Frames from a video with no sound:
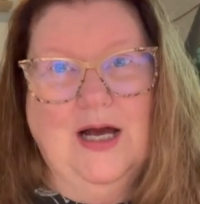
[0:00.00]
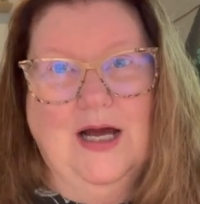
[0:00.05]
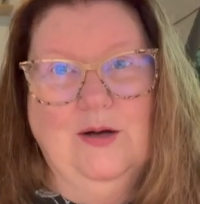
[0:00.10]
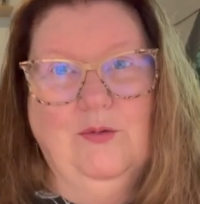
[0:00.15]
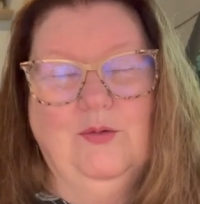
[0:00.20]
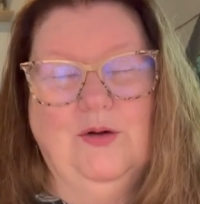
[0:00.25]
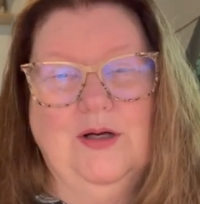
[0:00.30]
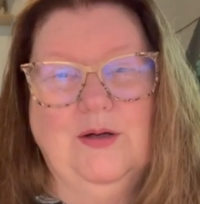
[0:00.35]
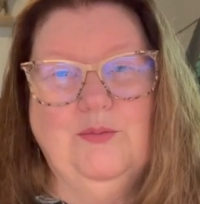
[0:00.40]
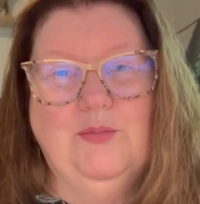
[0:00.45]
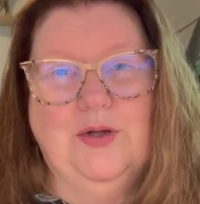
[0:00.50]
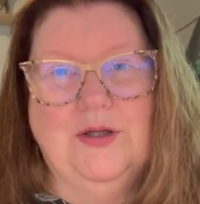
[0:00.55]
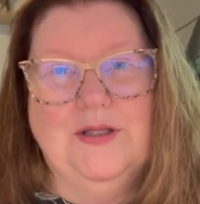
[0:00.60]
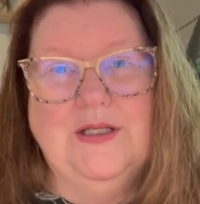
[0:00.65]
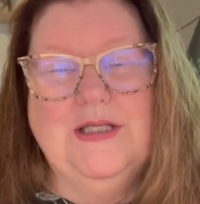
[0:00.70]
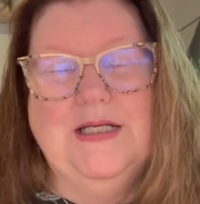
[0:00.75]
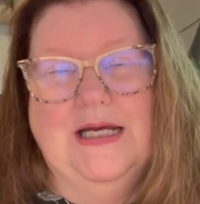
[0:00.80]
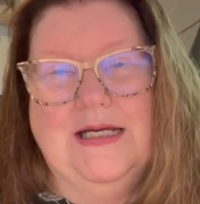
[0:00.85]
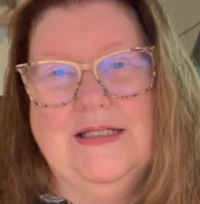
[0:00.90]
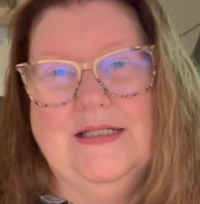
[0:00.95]
I wouldn't put
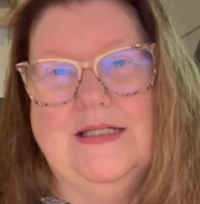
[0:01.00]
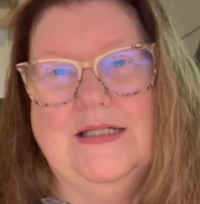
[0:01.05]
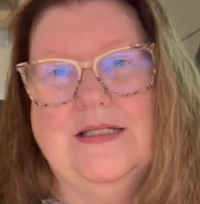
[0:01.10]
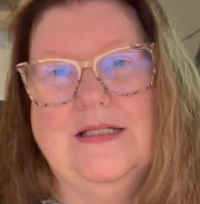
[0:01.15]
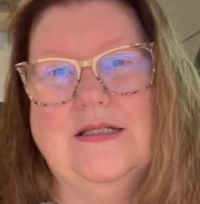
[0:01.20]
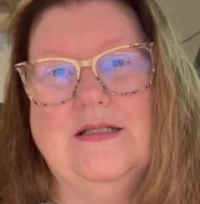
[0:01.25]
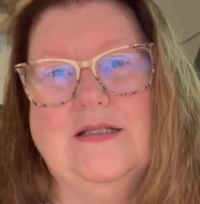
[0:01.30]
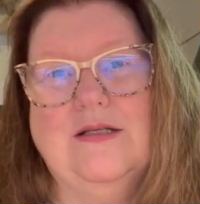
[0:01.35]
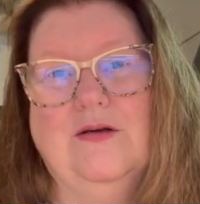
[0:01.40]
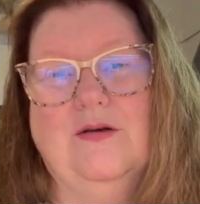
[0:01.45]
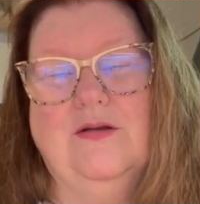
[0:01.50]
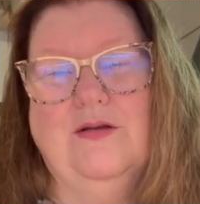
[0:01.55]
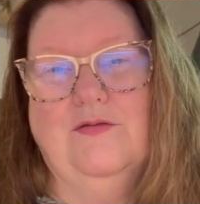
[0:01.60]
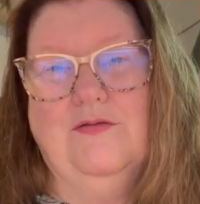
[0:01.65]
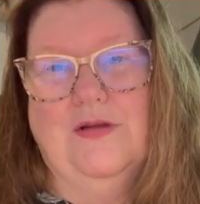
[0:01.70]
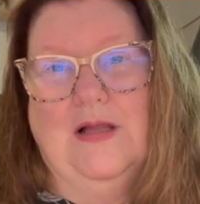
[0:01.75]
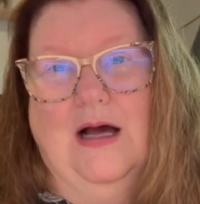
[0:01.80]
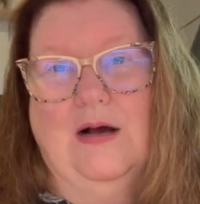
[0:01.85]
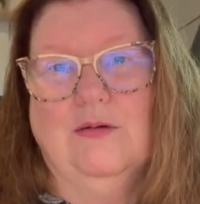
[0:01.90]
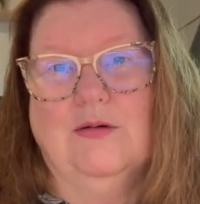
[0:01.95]
the daisies or the
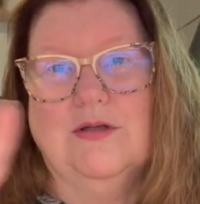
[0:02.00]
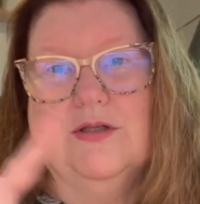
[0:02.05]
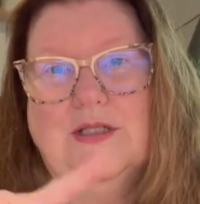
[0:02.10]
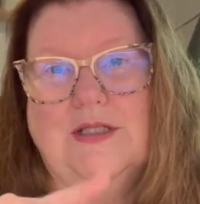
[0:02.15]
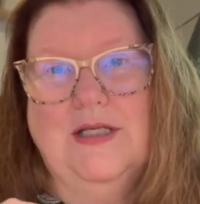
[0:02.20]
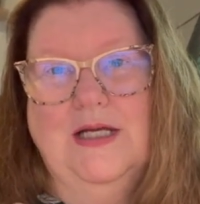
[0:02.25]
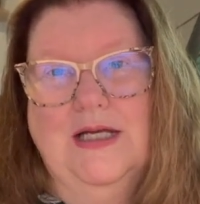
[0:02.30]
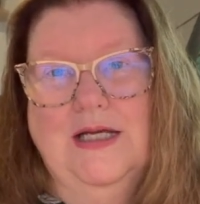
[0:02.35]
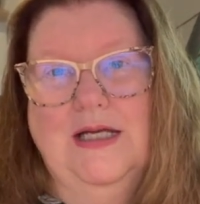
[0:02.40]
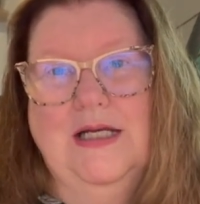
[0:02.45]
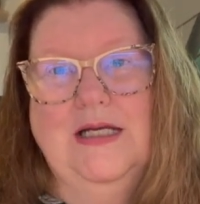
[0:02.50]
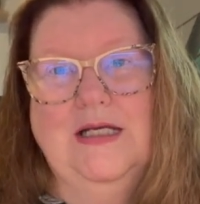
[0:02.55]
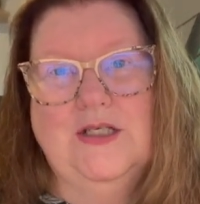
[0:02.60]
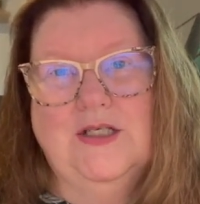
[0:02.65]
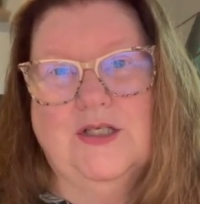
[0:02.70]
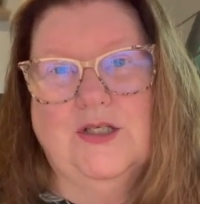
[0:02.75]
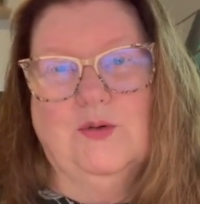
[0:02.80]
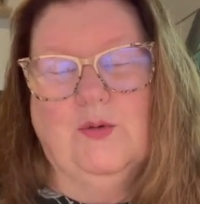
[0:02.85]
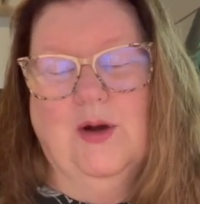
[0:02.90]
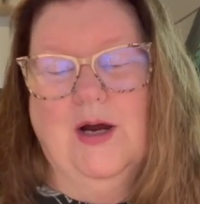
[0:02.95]
flowers in
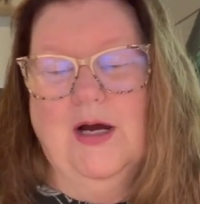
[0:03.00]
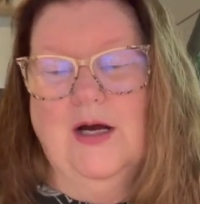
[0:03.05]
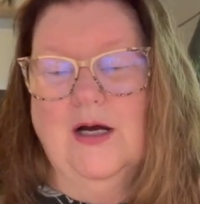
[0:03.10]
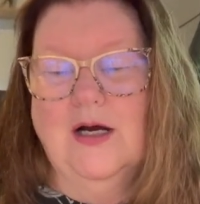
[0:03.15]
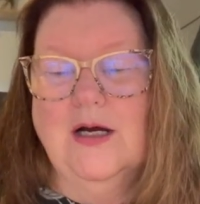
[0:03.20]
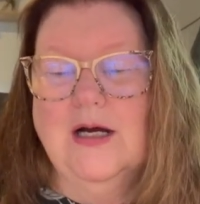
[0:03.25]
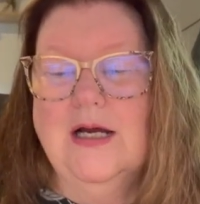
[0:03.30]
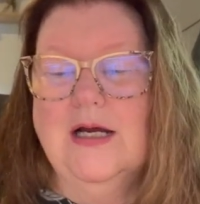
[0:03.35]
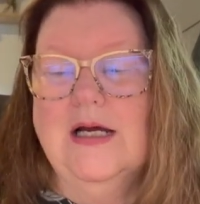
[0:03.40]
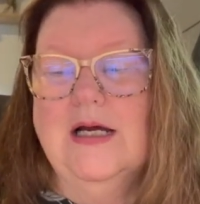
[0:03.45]
each square,